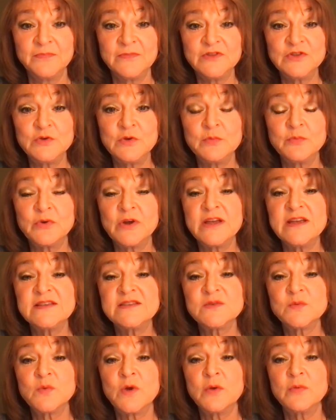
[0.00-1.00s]
to
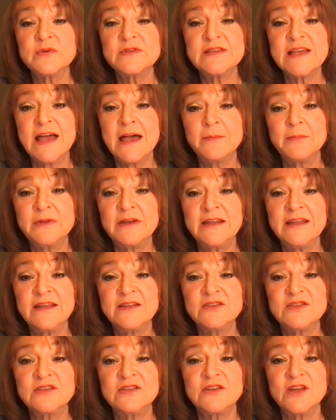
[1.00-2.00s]
embrace what was happening
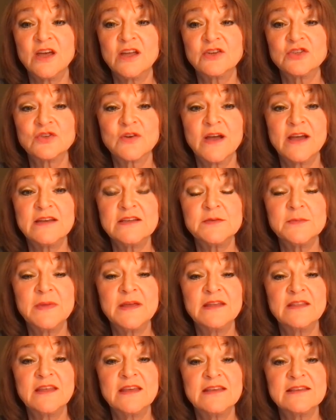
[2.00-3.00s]
and to not try to
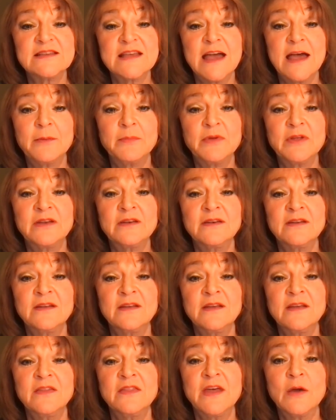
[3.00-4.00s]
make things happen
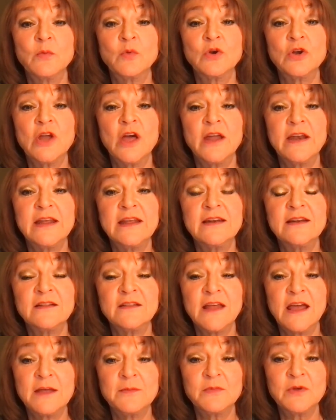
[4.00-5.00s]
that were not in
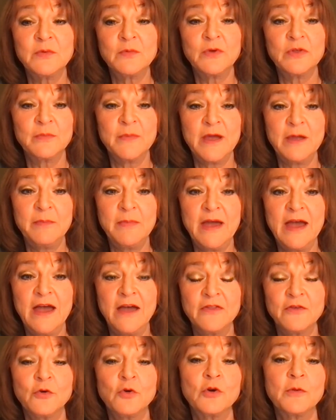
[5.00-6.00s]
alignment with my
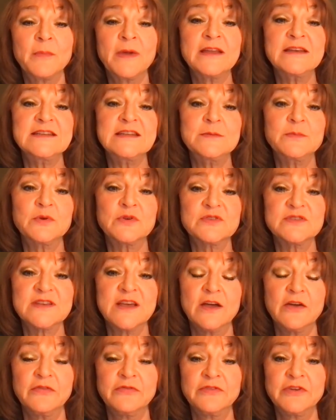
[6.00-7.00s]
path or my deeper
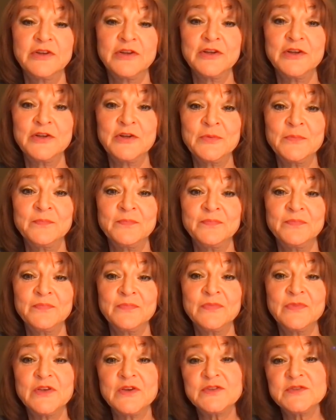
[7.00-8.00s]
self.
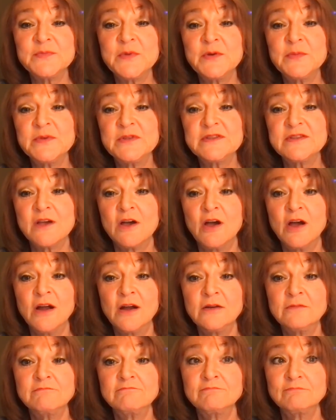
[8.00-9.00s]
Those moments
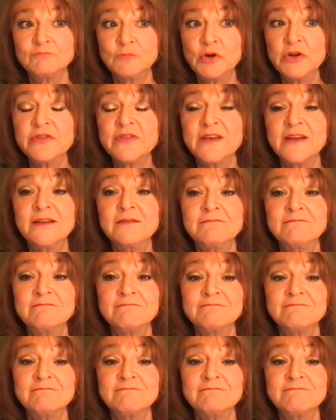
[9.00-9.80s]
are worth it,